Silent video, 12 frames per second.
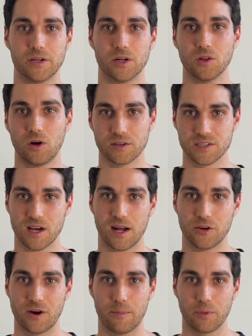
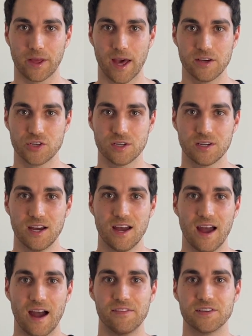alongside your application.
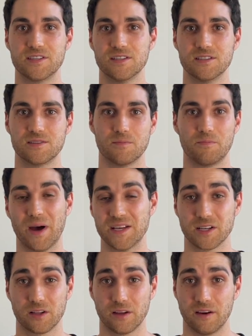And this is
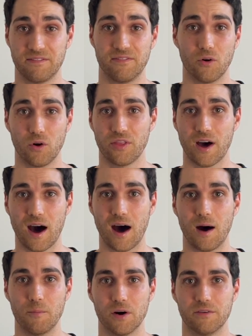basically a fourth
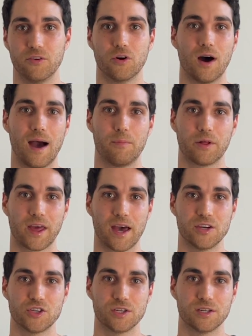arm of your
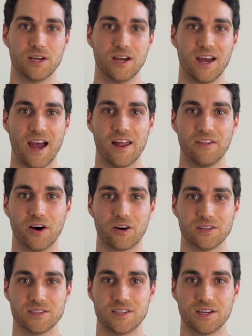application. And they'll
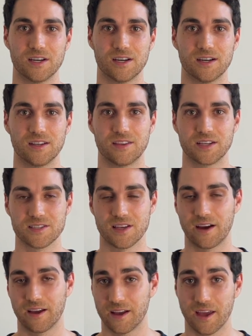consider things
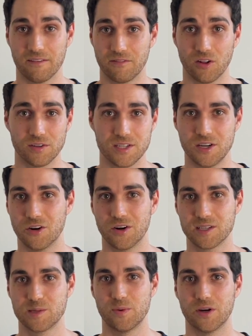like, again, volunteer
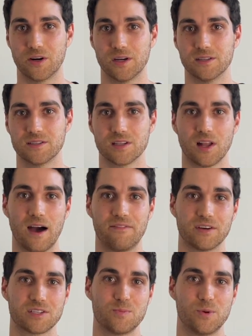experience, life
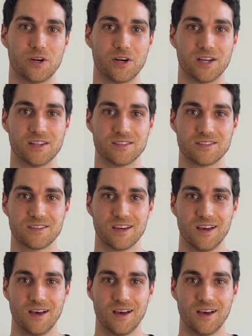experience,